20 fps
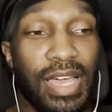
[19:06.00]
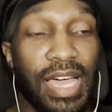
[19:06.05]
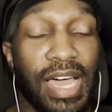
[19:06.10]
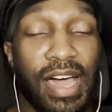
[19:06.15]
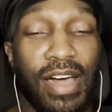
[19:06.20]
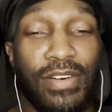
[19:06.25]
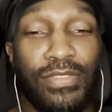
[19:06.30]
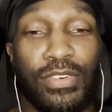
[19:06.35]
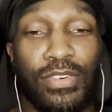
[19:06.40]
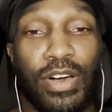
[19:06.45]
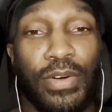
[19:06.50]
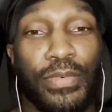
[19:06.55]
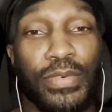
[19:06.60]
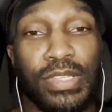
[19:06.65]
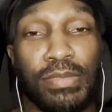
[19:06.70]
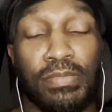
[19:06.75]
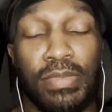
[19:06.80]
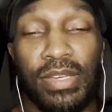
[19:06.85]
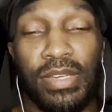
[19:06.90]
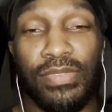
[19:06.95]
I've
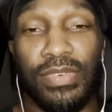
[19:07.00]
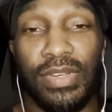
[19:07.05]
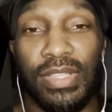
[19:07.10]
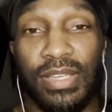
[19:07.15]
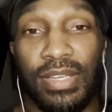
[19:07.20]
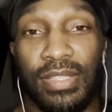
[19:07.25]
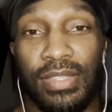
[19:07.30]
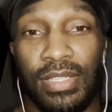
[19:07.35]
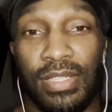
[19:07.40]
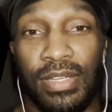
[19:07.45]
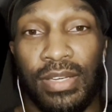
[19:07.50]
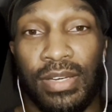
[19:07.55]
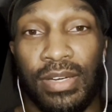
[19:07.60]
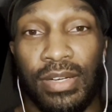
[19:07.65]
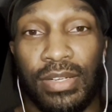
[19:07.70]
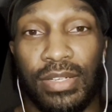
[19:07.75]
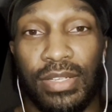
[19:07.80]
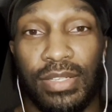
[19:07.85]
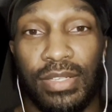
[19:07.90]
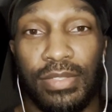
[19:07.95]
always been for the
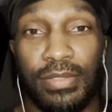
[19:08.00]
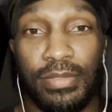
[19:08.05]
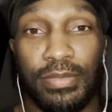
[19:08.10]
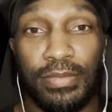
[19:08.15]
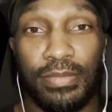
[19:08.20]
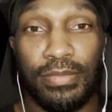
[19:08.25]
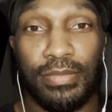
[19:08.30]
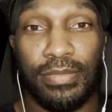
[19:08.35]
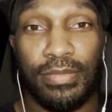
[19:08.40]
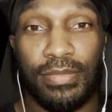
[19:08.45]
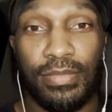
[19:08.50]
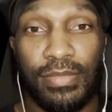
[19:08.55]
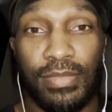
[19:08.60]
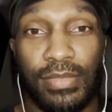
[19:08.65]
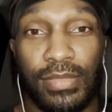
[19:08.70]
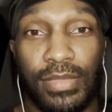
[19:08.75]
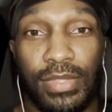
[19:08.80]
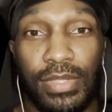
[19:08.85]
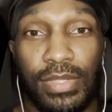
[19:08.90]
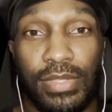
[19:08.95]
underdog.
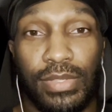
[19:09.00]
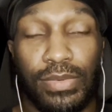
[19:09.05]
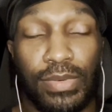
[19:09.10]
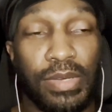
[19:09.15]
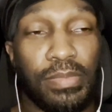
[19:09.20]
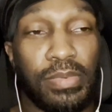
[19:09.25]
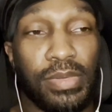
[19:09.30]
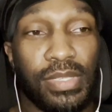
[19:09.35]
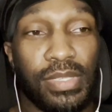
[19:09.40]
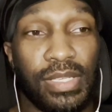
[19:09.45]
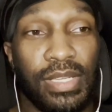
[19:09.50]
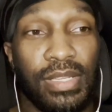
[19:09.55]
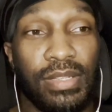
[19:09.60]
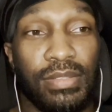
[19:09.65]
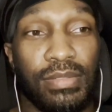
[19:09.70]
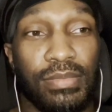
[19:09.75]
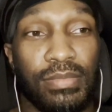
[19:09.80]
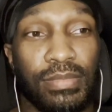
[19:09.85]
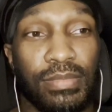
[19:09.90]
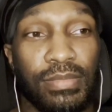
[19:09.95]

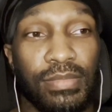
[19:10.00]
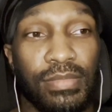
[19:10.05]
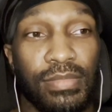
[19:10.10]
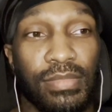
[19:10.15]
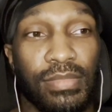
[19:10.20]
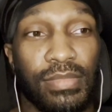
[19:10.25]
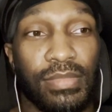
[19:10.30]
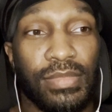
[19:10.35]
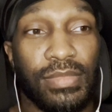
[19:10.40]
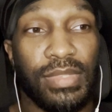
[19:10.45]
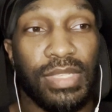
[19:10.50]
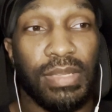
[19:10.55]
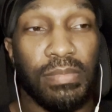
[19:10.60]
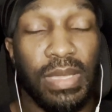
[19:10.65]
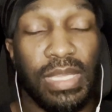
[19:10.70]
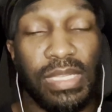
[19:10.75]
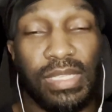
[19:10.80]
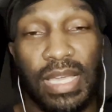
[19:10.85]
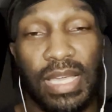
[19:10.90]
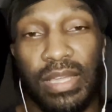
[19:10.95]
20% to
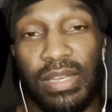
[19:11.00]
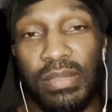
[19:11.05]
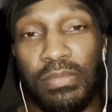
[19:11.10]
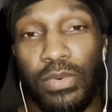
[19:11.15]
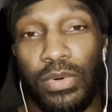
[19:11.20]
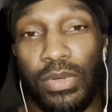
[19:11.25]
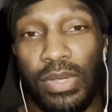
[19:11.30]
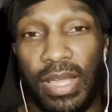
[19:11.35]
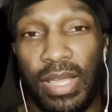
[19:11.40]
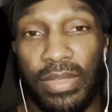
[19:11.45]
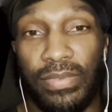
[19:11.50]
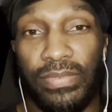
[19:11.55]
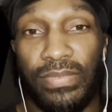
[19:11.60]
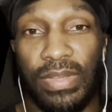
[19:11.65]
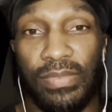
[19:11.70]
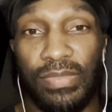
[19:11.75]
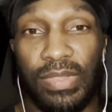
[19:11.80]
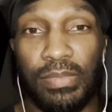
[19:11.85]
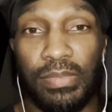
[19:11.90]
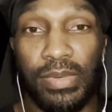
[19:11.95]
me sounded more like
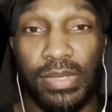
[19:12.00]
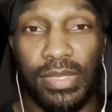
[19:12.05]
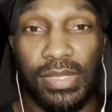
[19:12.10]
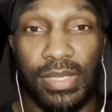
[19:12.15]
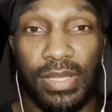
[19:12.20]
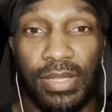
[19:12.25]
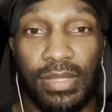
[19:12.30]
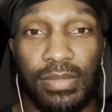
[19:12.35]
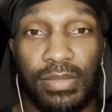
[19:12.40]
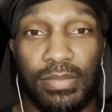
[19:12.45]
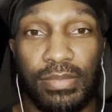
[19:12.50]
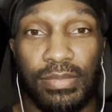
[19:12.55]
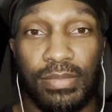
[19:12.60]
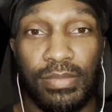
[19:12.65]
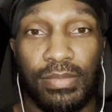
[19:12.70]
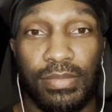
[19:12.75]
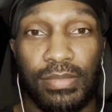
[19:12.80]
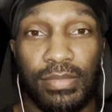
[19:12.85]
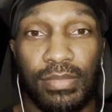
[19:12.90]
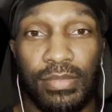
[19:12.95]
50%.
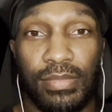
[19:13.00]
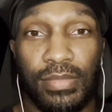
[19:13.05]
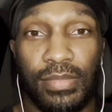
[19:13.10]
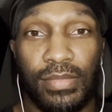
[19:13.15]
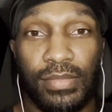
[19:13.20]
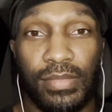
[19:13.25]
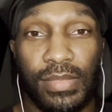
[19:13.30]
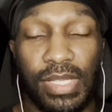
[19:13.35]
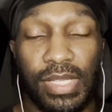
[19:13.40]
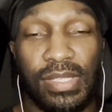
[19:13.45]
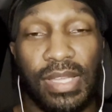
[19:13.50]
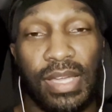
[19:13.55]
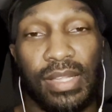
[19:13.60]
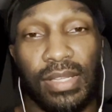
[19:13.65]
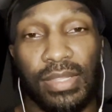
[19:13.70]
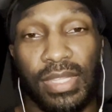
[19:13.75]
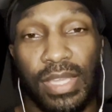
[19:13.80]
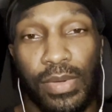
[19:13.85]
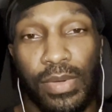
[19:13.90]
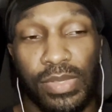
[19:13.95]
It sounded
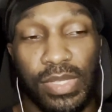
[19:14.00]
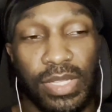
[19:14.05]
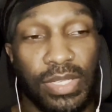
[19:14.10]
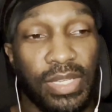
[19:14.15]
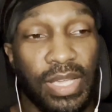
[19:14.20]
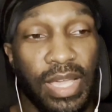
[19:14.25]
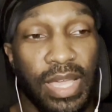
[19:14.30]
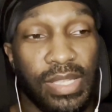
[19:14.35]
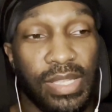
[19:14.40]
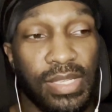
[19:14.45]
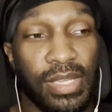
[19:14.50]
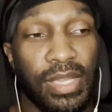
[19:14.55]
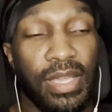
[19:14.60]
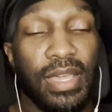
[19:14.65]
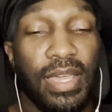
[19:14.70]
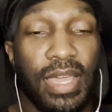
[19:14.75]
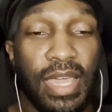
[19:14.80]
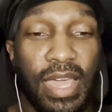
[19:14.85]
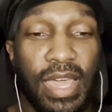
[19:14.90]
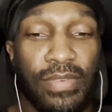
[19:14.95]
like there was a chance.
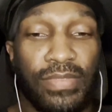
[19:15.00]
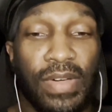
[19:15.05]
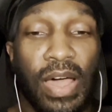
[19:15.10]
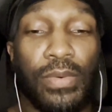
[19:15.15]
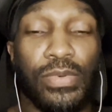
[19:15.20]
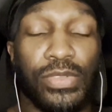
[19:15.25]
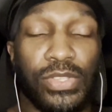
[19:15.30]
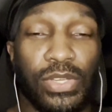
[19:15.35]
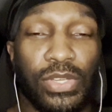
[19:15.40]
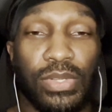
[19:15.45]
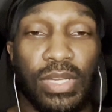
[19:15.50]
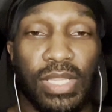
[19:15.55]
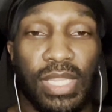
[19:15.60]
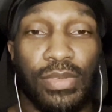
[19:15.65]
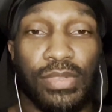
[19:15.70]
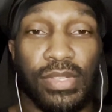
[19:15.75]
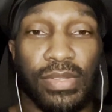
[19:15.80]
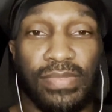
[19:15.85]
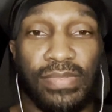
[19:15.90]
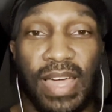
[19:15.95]
If I was told that
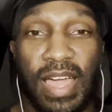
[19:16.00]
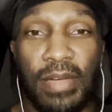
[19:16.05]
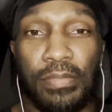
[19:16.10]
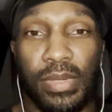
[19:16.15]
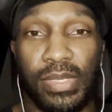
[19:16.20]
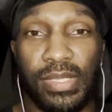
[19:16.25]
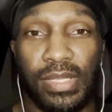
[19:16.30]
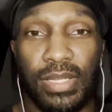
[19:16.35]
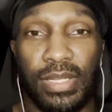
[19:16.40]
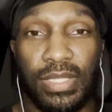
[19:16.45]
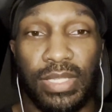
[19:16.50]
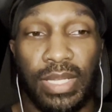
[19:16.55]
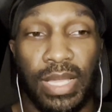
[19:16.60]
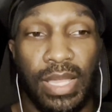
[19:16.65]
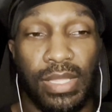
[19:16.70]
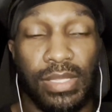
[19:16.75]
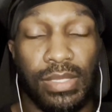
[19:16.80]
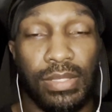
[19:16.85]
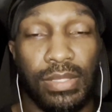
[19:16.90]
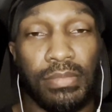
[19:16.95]
there was a 5%
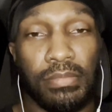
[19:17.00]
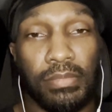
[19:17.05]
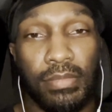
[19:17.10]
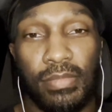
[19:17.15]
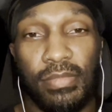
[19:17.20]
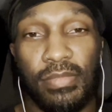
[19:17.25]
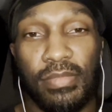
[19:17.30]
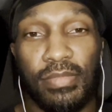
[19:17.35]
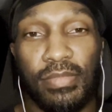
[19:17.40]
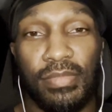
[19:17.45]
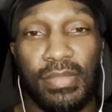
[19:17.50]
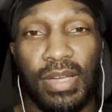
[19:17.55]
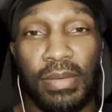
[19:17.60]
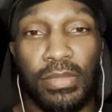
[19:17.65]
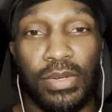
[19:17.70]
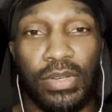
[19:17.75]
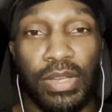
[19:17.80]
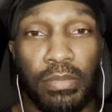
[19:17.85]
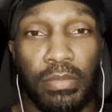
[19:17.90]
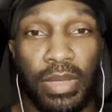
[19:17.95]
chance, I'm
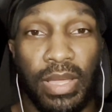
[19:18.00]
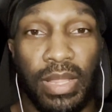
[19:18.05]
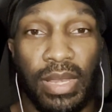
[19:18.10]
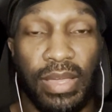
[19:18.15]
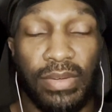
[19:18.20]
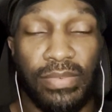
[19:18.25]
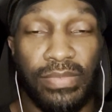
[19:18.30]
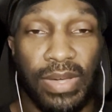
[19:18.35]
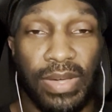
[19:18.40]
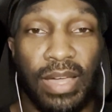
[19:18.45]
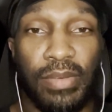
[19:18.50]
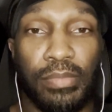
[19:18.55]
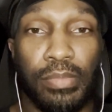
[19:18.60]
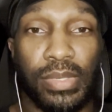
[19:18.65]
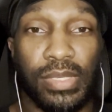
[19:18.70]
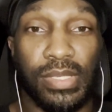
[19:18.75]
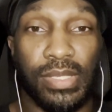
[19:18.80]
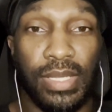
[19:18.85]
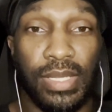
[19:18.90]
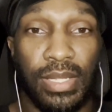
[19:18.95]
going to be in that
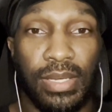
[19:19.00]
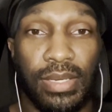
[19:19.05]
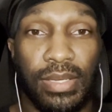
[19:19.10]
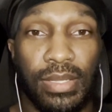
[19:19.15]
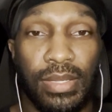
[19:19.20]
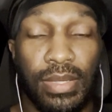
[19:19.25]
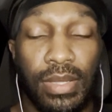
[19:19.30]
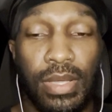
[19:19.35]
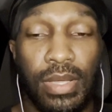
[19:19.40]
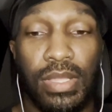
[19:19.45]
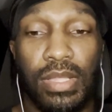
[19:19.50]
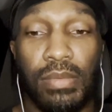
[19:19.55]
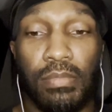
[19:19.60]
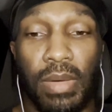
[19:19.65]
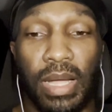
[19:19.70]
5%.